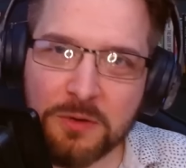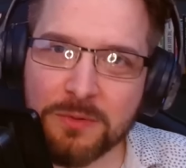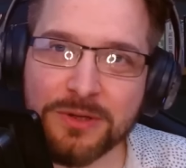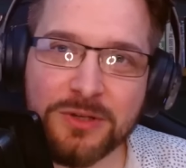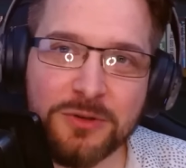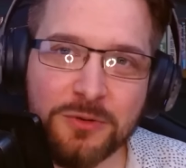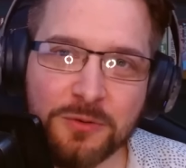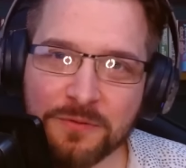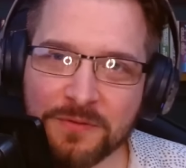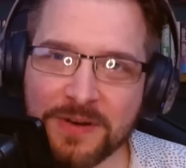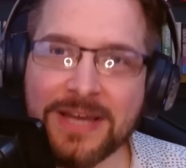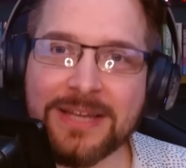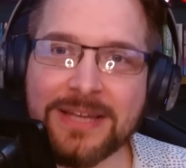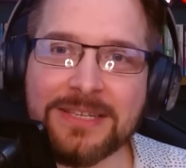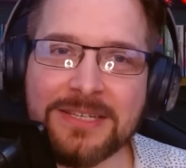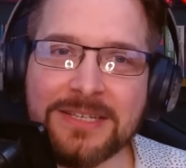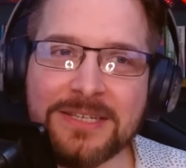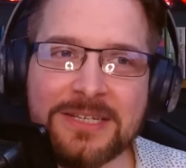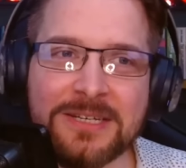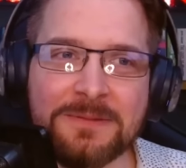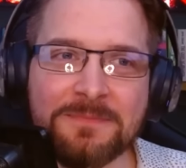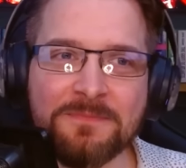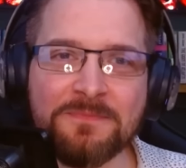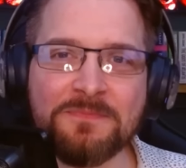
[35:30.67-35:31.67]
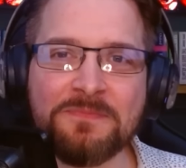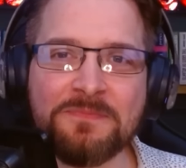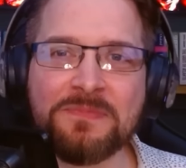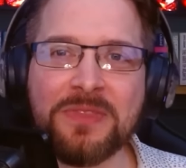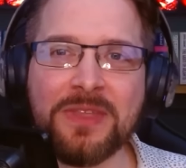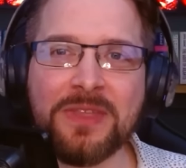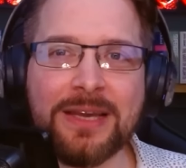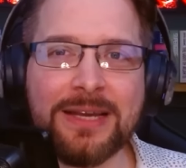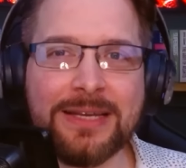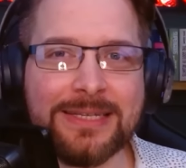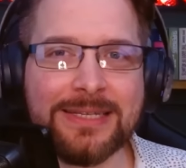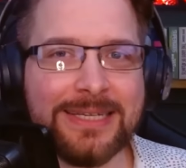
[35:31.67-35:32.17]
It's all fancy.
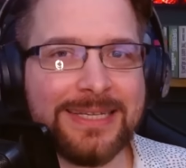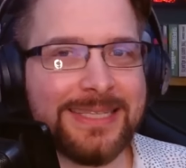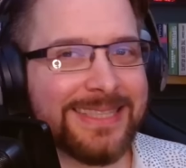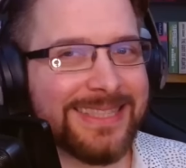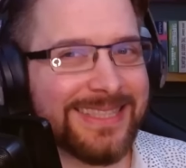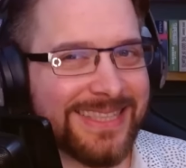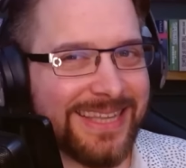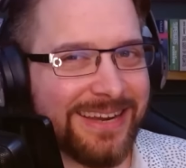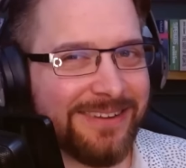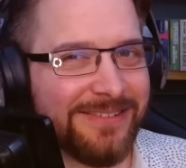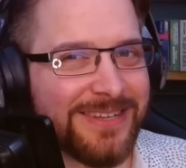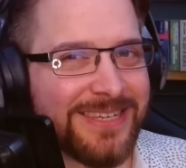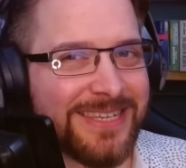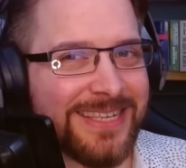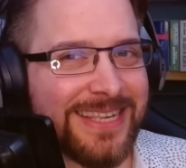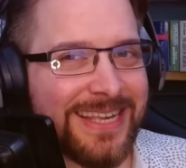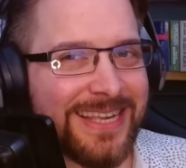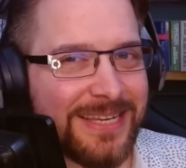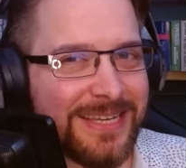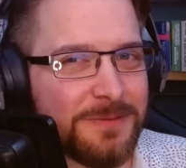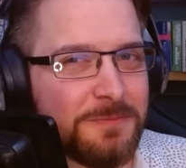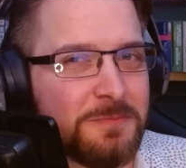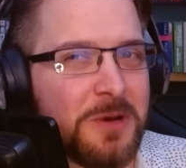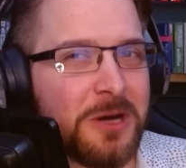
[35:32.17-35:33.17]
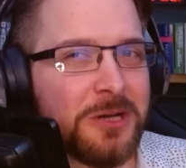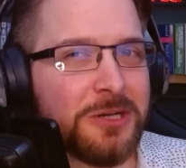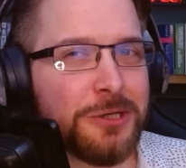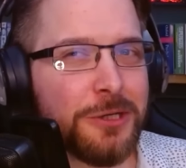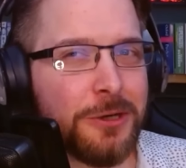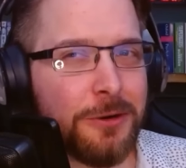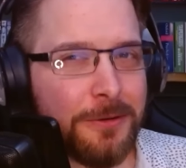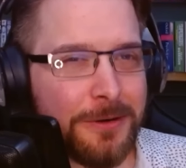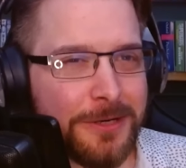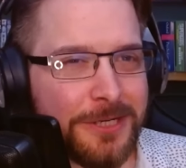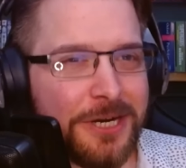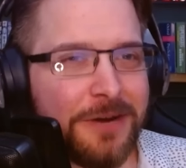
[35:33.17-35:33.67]
So there isn't as much
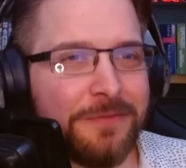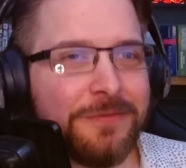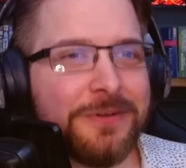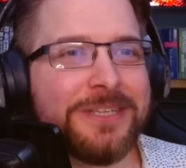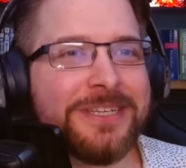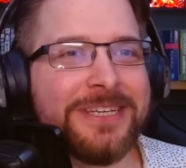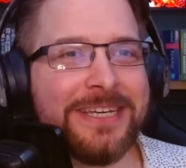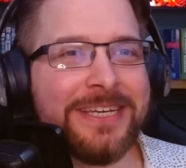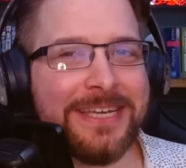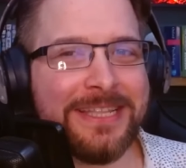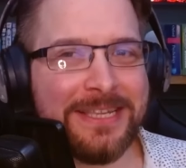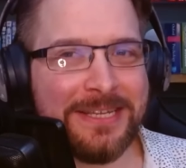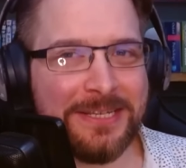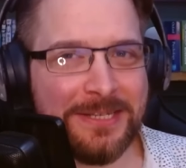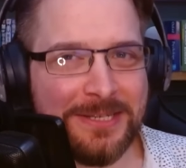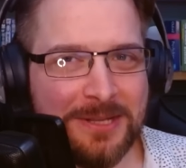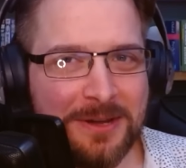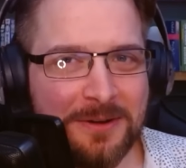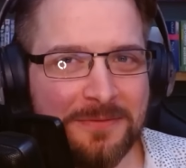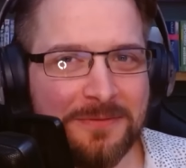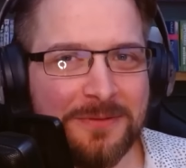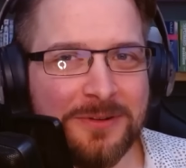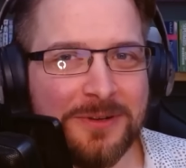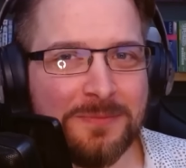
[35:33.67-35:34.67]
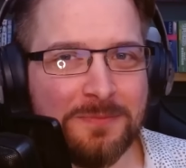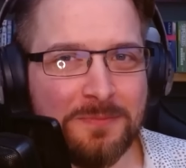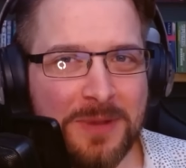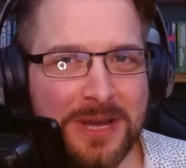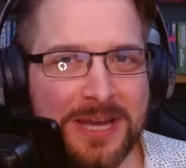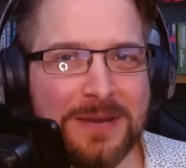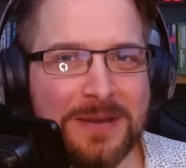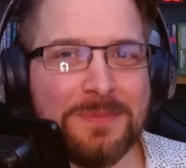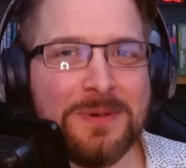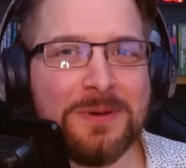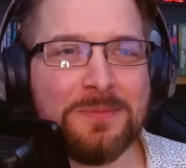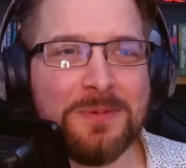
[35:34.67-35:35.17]
longevity in this stuff as
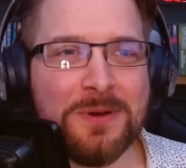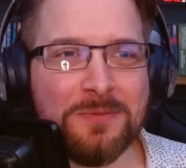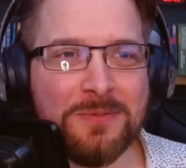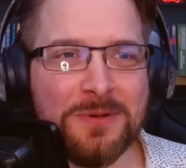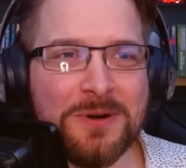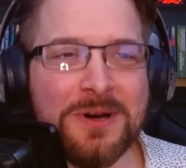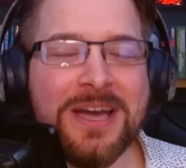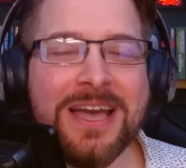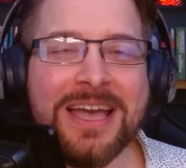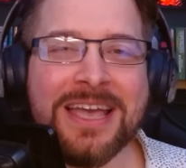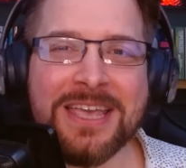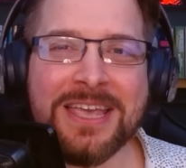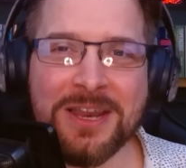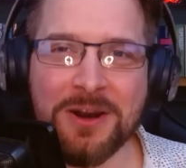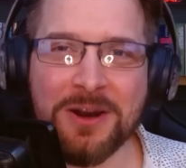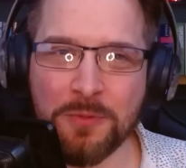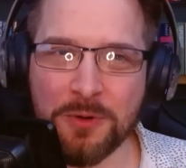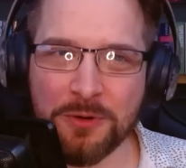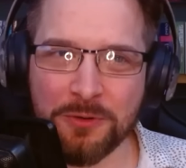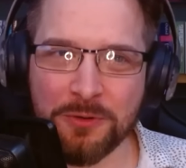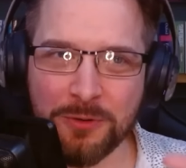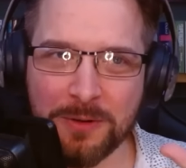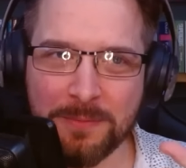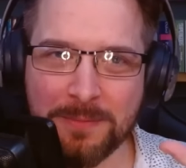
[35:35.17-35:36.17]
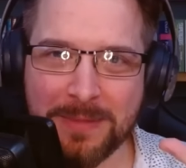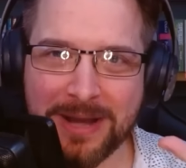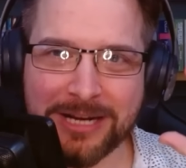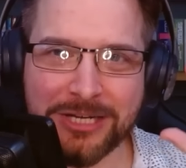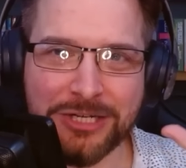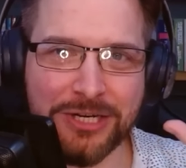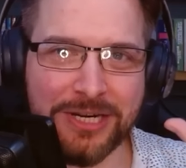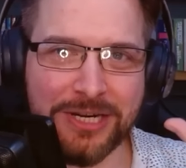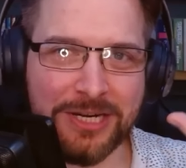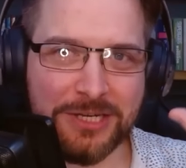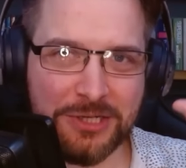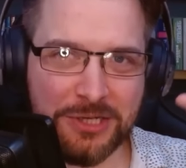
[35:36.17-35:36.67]
maybe people, we're all
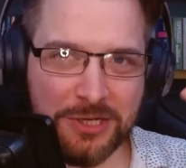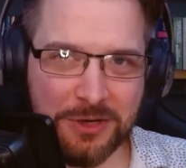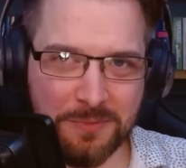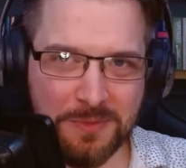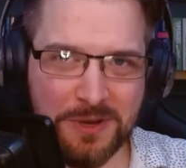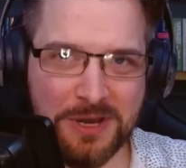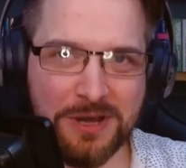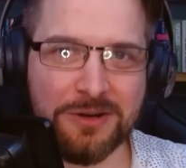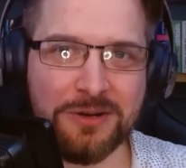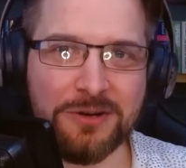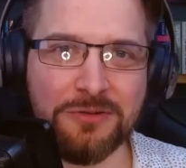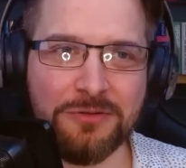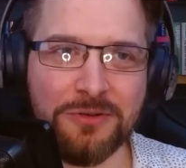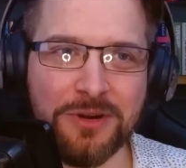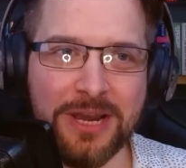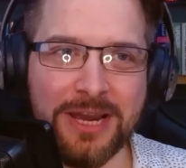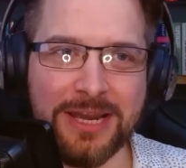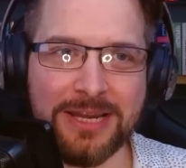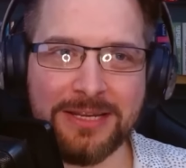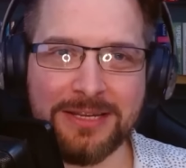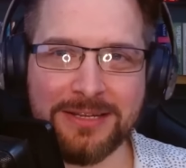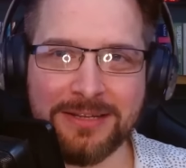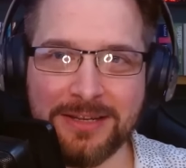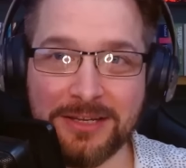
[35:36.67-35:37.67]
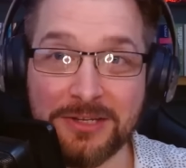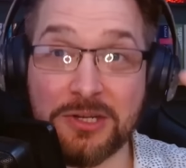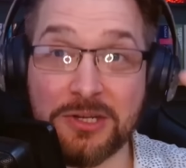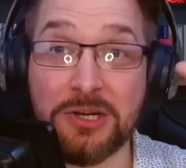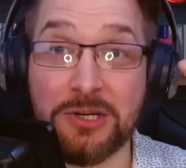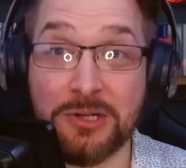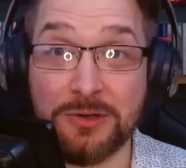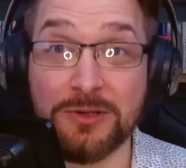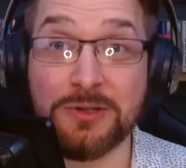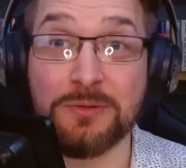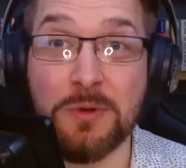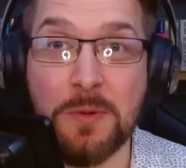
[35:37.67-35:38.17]
imagining it's going to be able to create, it's going to
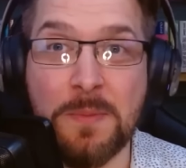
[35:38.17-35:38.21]
do some